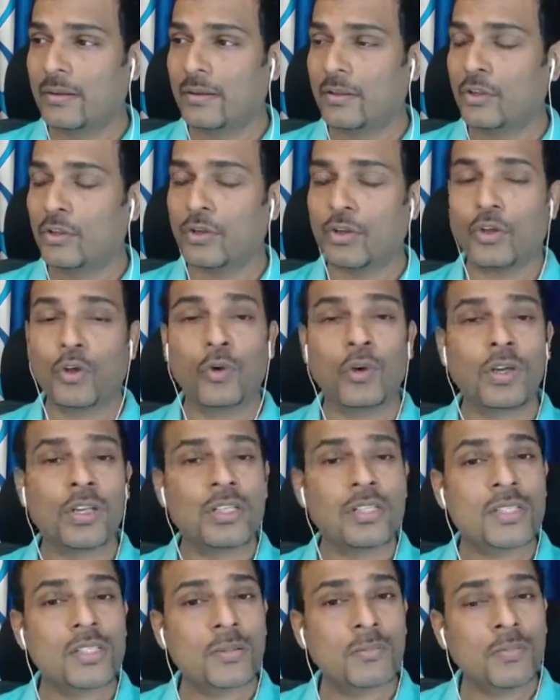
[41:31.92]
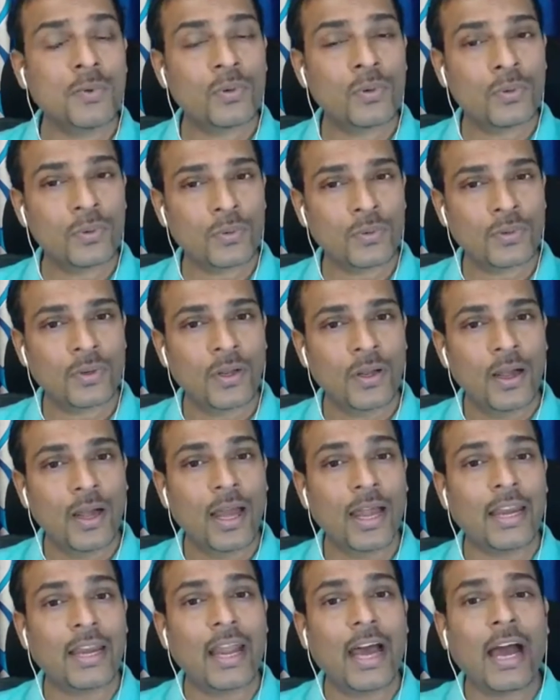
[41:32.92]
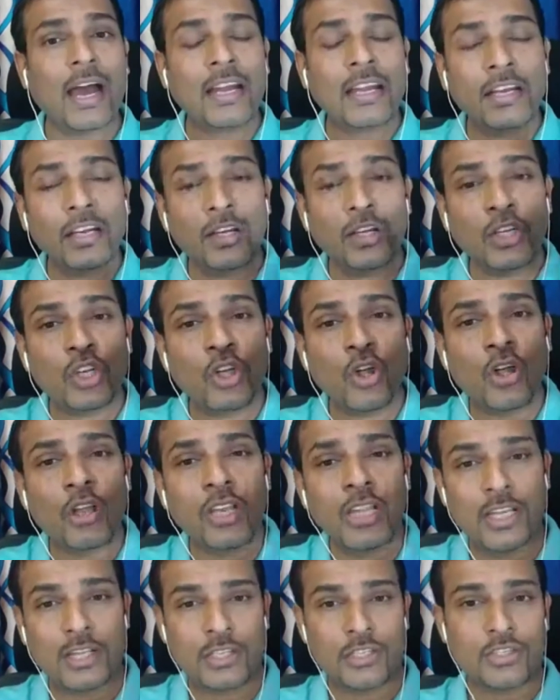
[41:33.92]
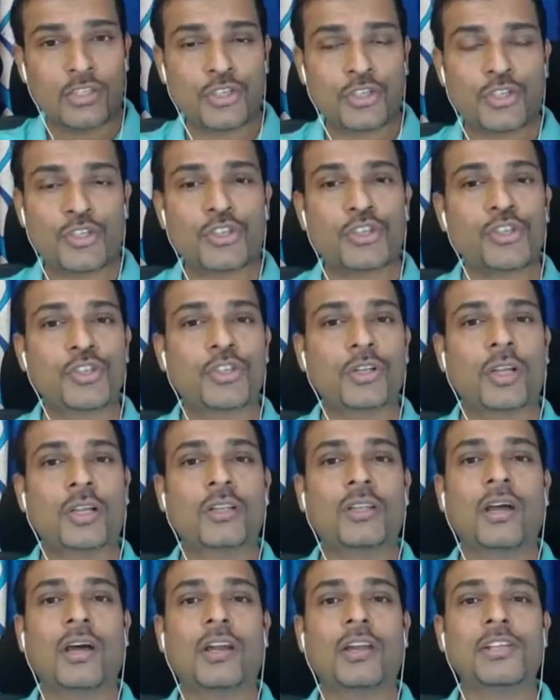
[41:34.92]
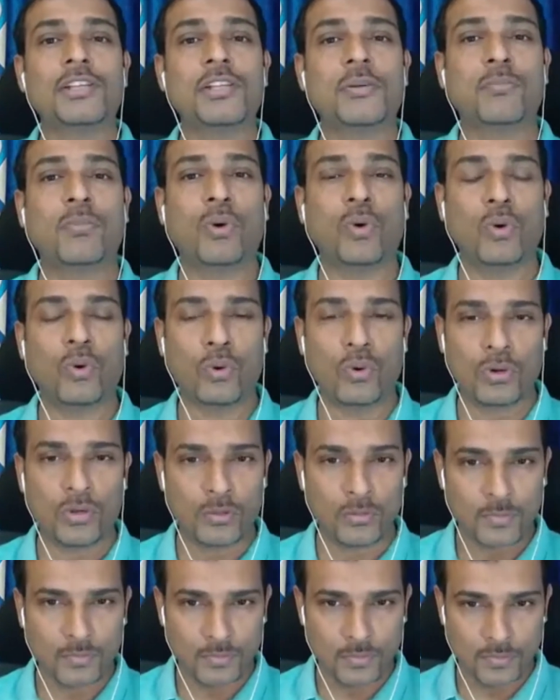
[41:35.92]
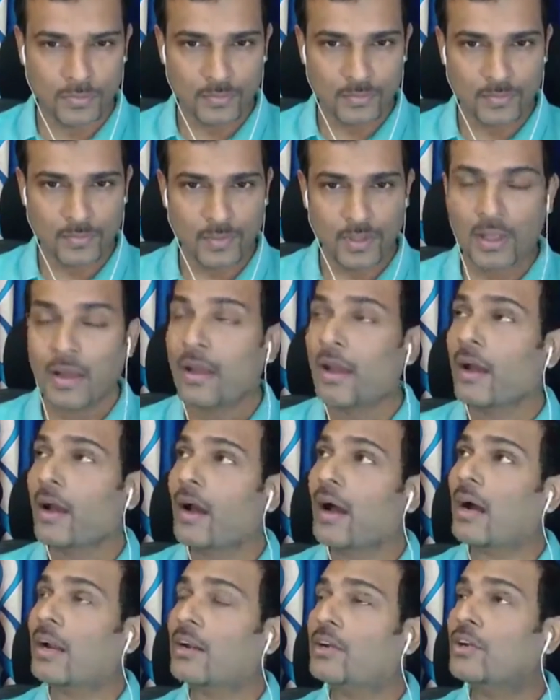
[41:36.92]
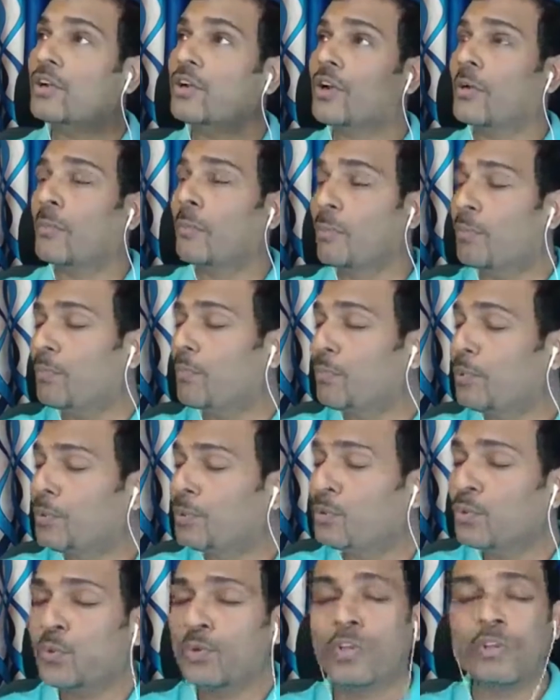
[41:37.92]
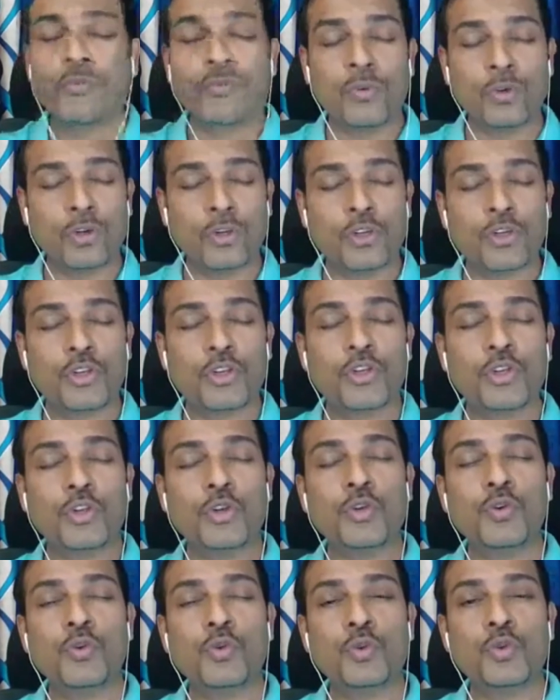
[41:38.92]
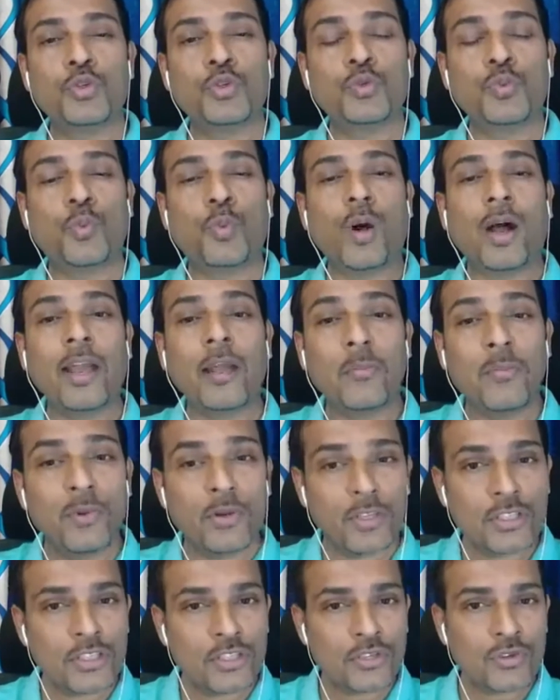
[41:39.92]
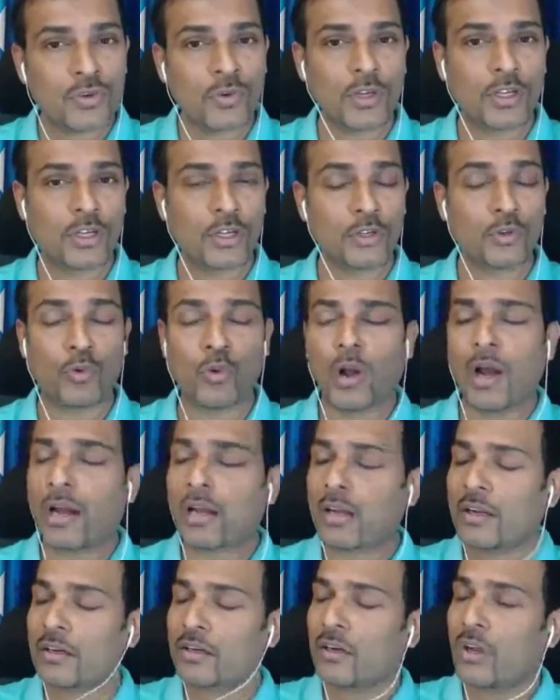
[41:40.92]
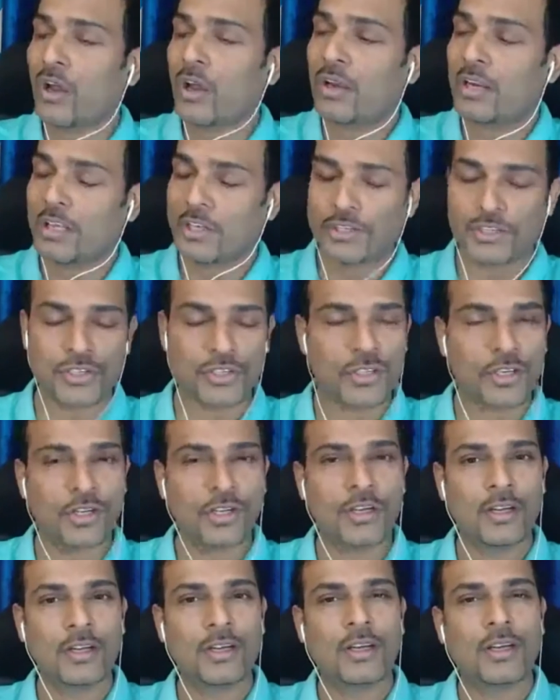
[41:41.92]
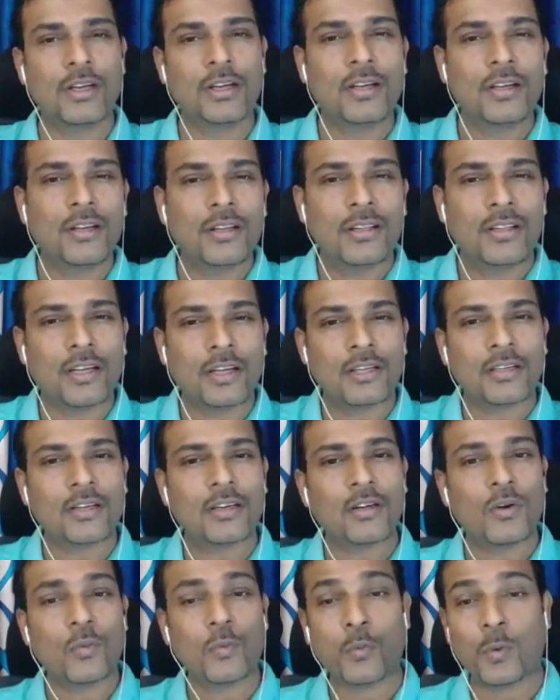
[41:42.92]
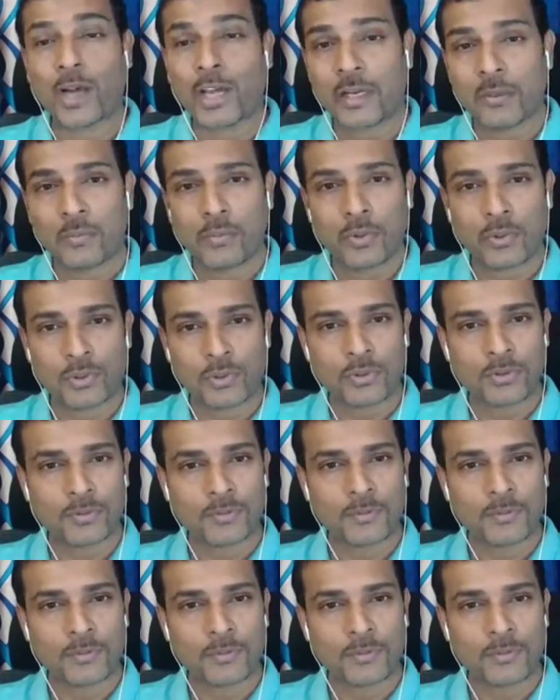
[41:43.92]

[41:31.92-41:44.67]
you notice the board and acknowledge that there is a board. Under a beautiful, huge, vibrant tree, you acknowledge that whiteboard